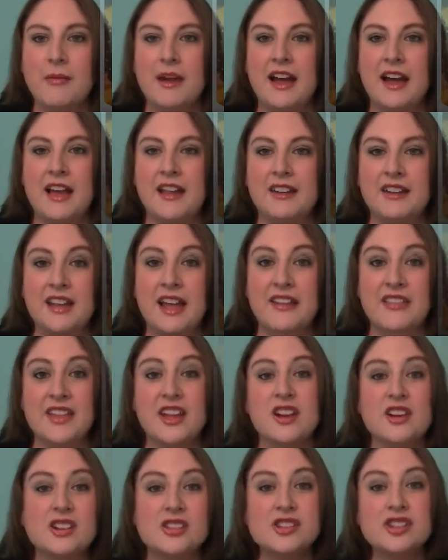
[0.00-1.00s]
and yeah, they
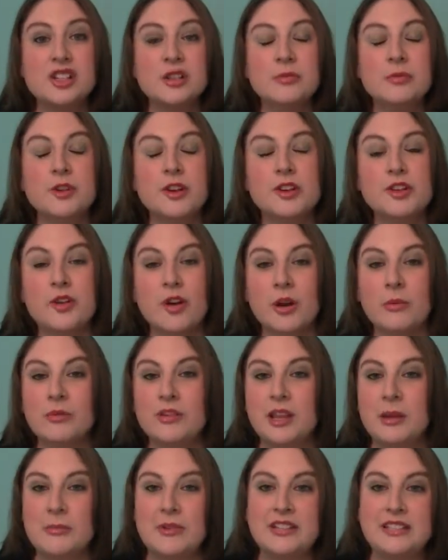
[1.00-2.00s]
are super adorable,
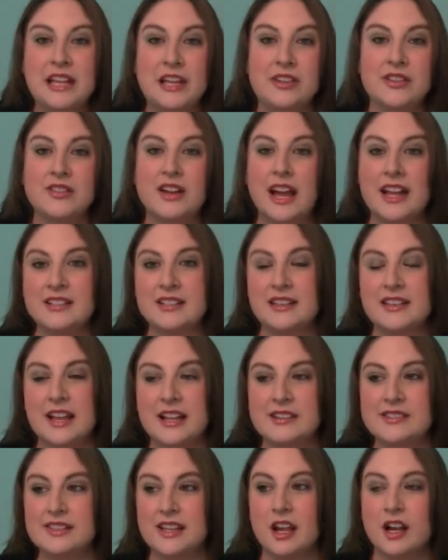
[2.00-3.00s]
let me tell you guys. And
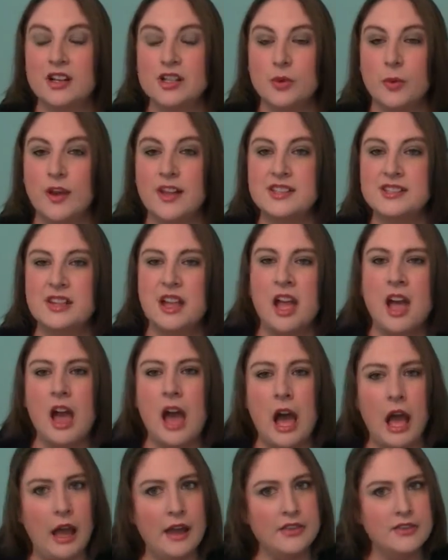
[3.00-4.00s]
yes, they are twins.
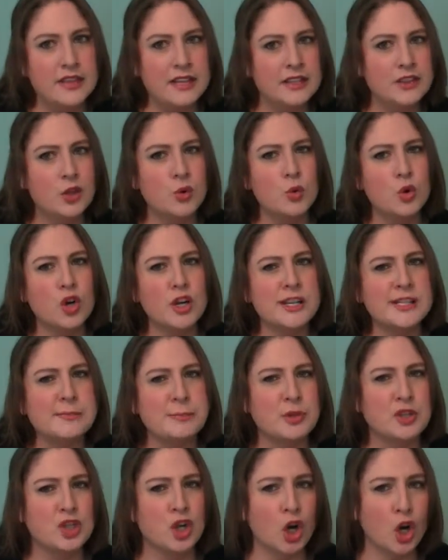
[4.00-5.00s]
I think the word is
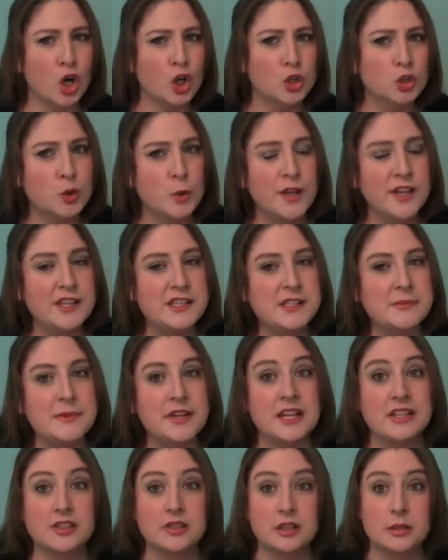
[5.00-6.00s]
paternal twins
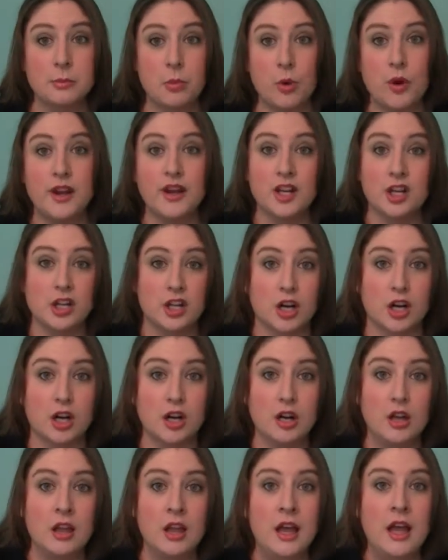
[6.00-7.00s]
because they're a boy and a
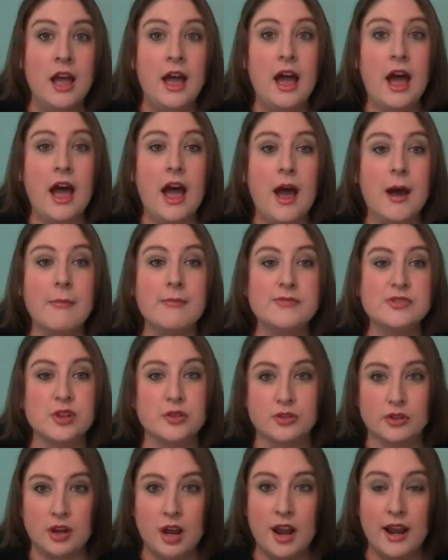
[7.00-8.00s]
girl. Um, so
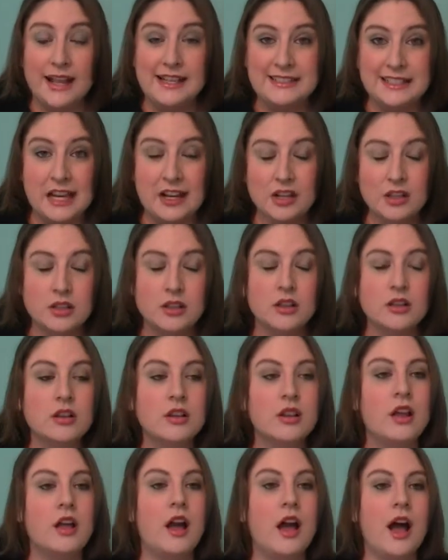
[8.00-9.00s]
they're not
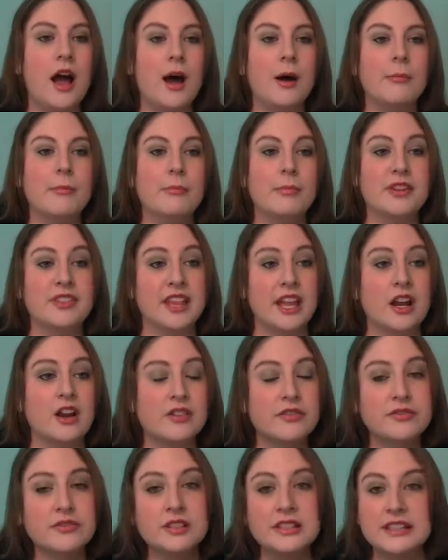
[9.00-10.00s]
identical, um, but they are
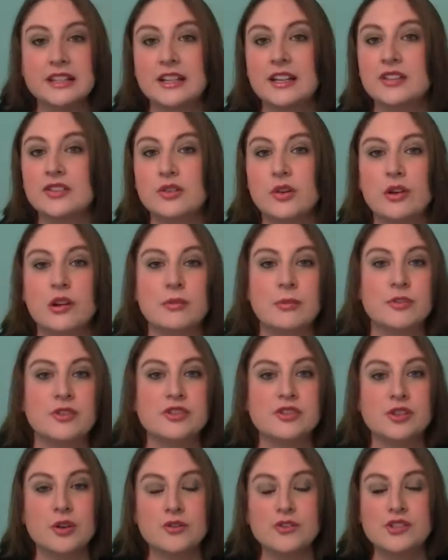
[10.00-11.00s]
freaking adorable,
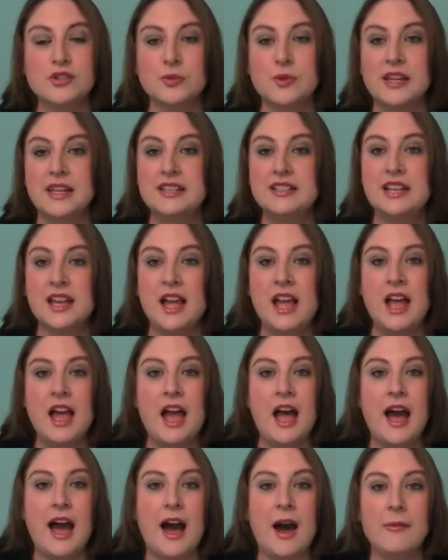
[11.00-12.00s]
so sweet.
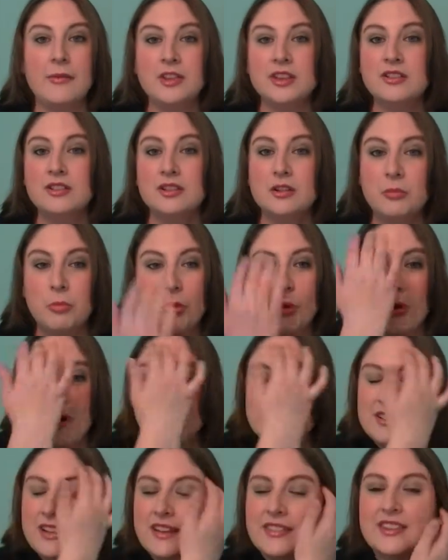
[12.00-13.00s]
Um, the little
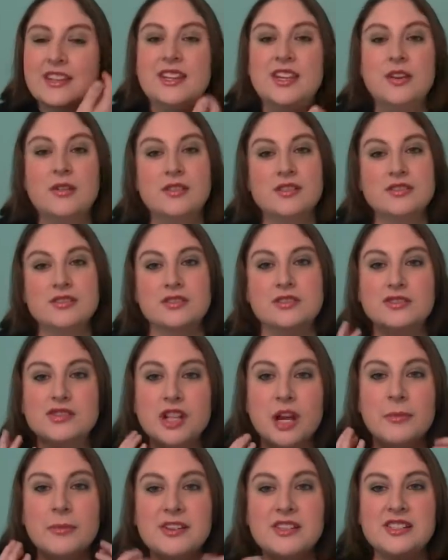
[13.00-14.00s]
boy's got the cutest little
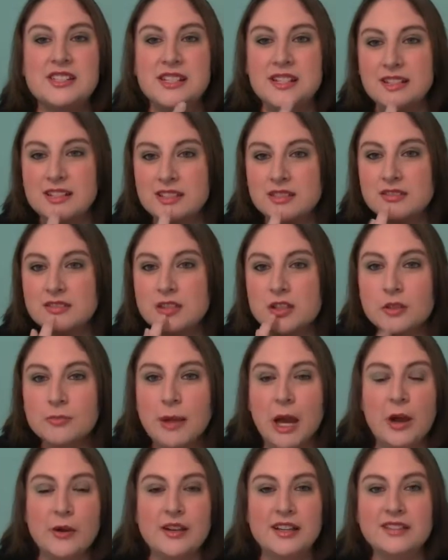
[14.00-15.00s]
chubby cheeks and little
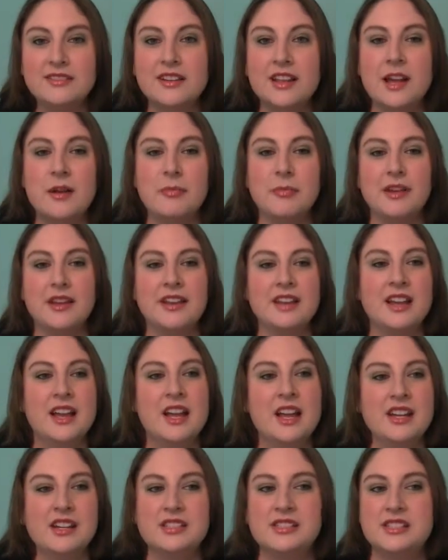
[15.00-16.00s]
pouty lip and
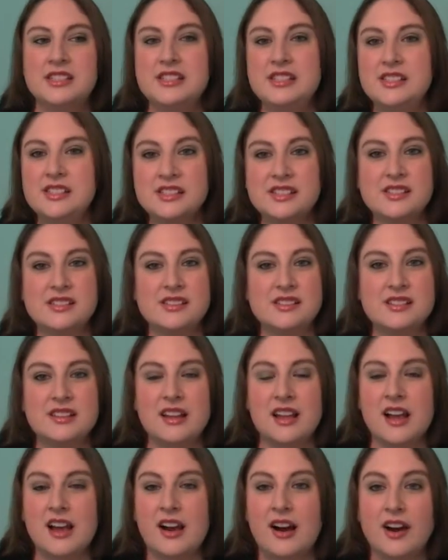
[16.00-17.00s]
she's just
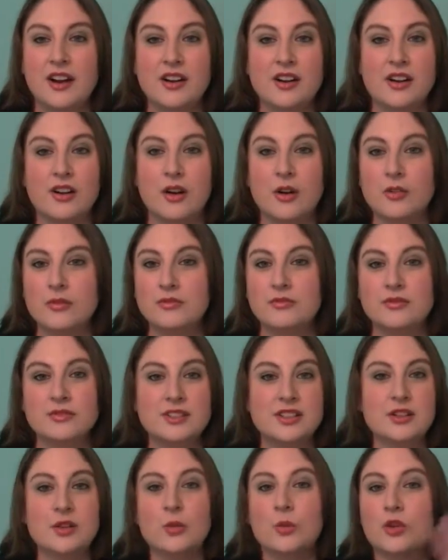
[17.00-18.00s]
on her own
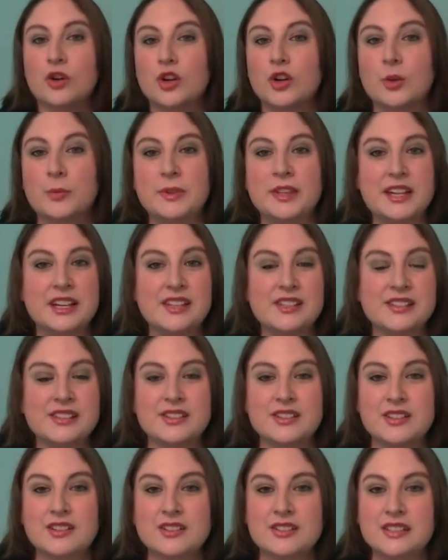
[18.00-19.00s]
little world because
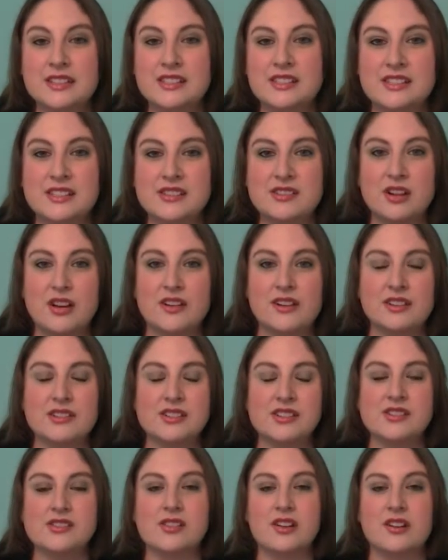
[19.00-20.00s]
literally she started
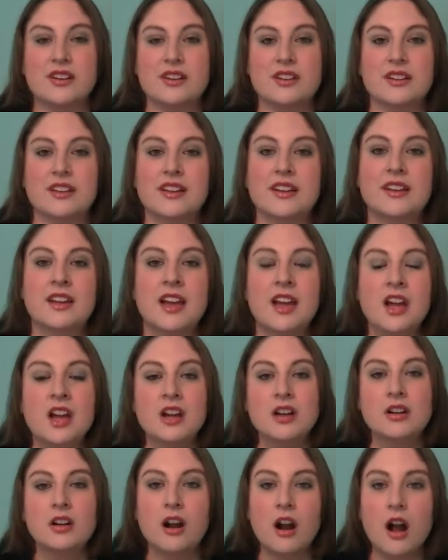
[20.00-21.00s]
just started to like
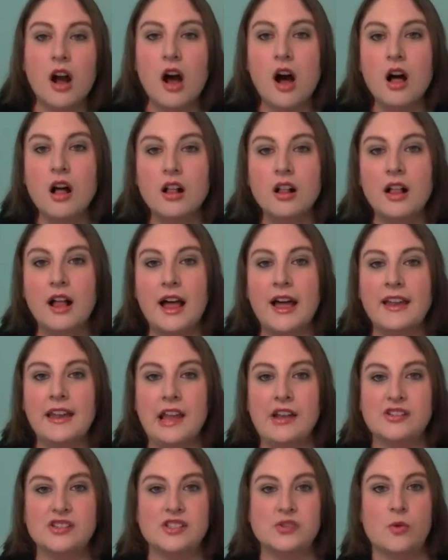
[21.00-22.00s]
crawl and
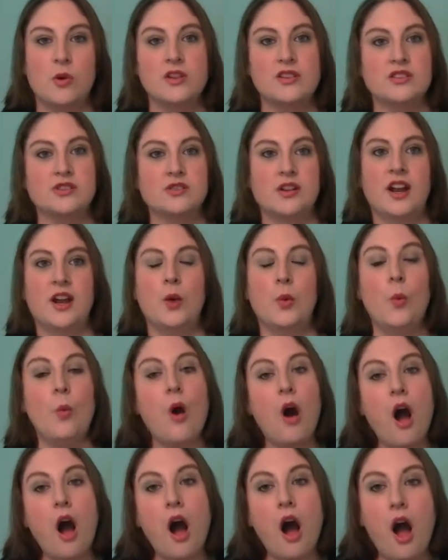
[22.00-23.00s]
now she wants to try and
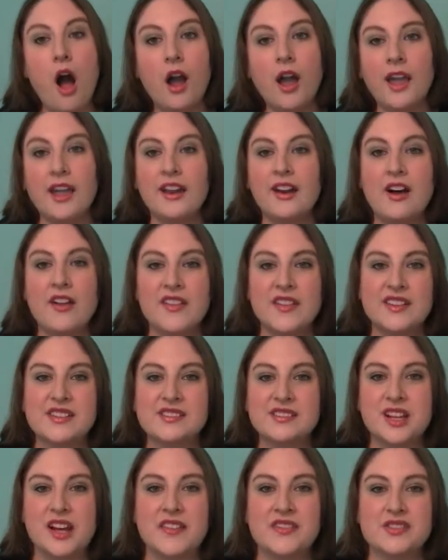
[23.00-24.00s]
walk and all this
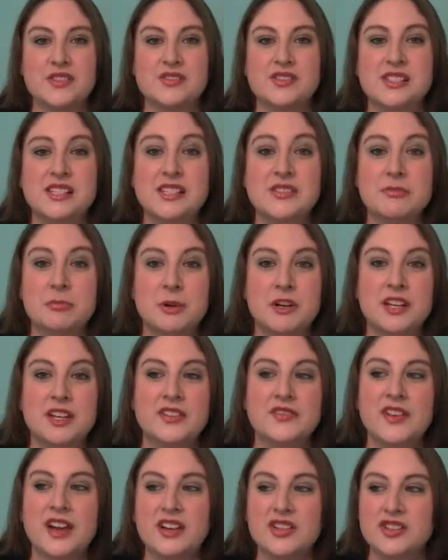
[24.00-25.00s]
stuff so she's pretty
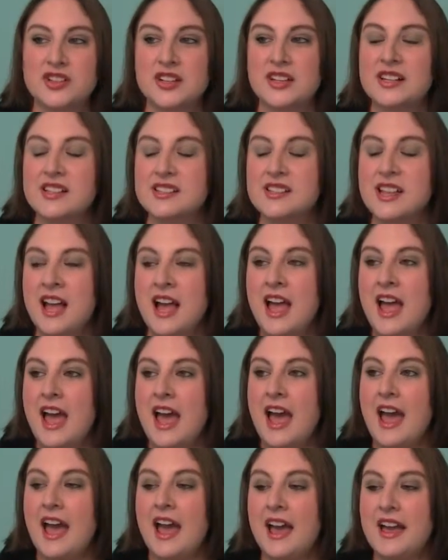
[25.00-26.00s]
adventurous
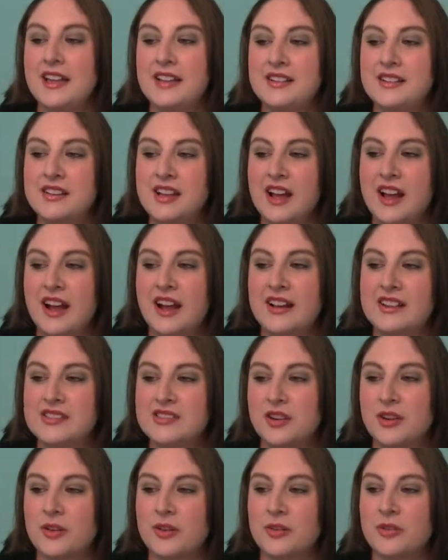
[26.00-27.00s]
and uh,
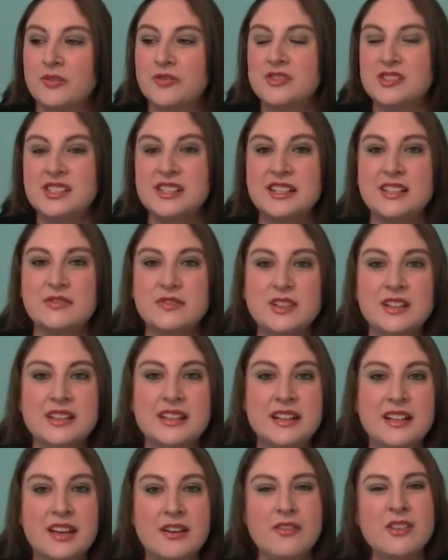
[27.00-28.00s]
so she didn't
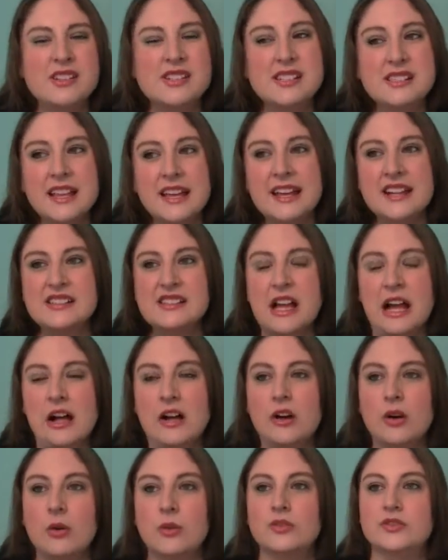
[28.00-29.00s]
really well she let us
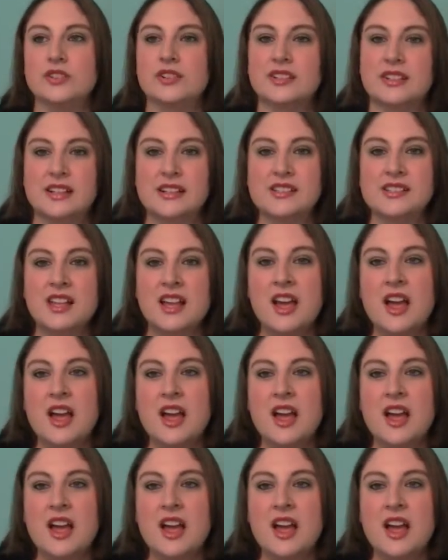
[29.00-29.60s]
hold her because